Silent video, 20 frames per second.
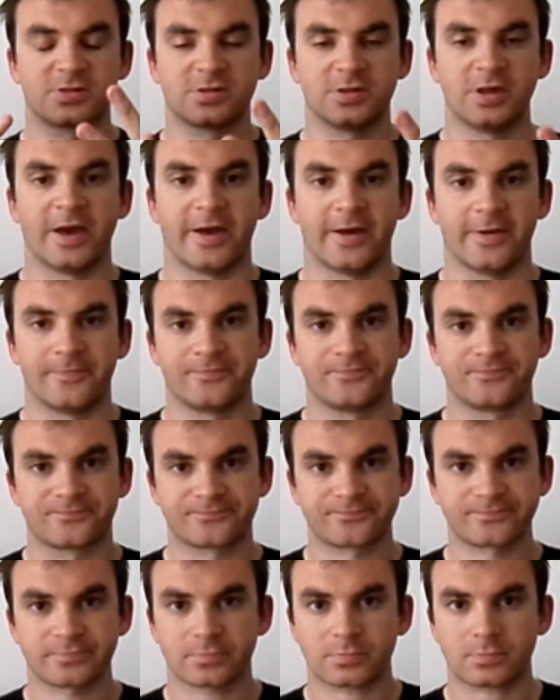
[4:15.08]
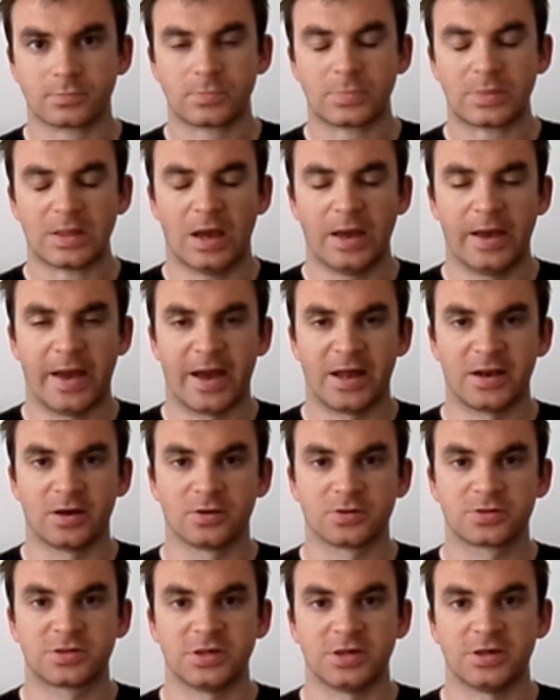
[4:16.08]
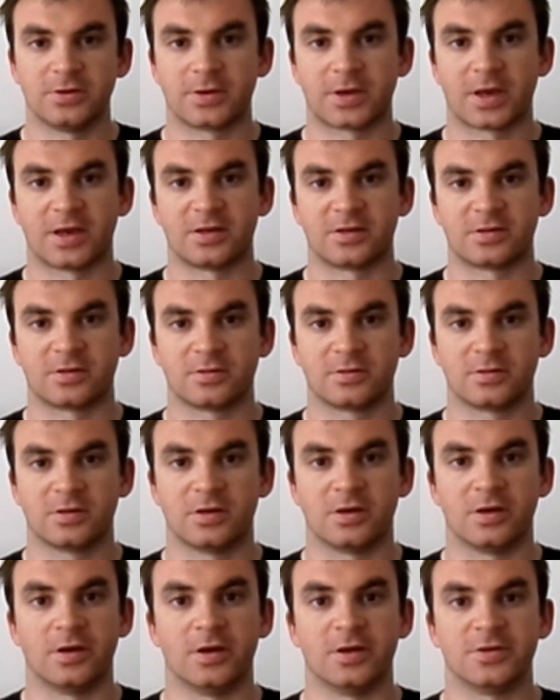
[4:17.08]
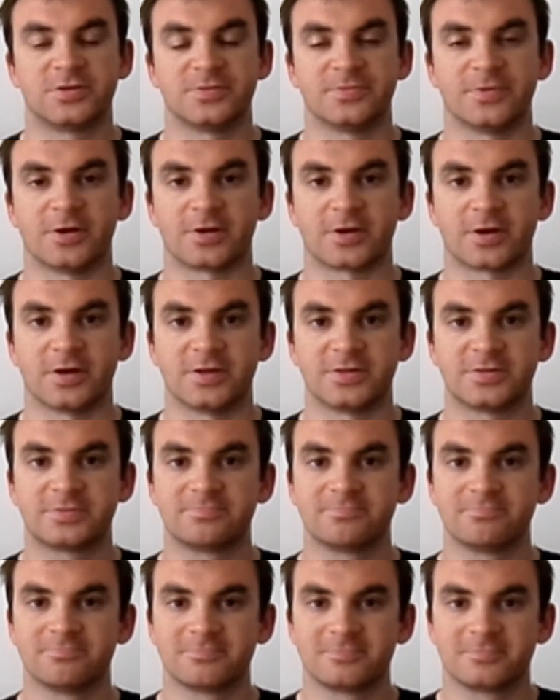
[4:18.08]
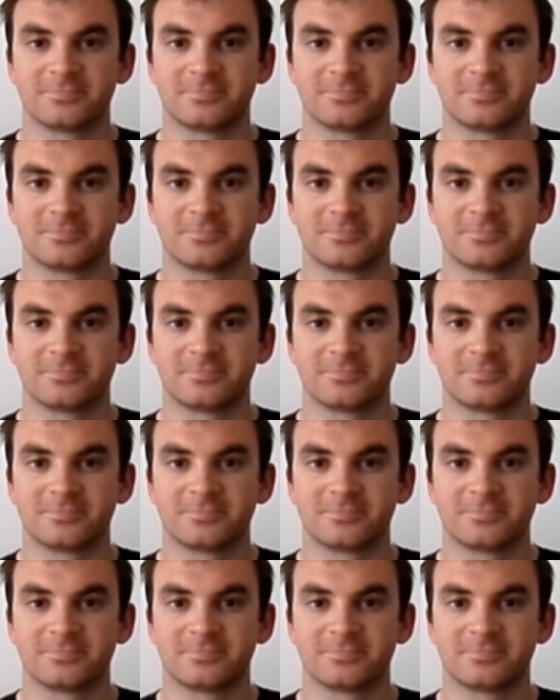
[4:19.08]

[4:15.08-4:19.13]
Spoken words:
yeah. And I'll see you again tomorrow, guys.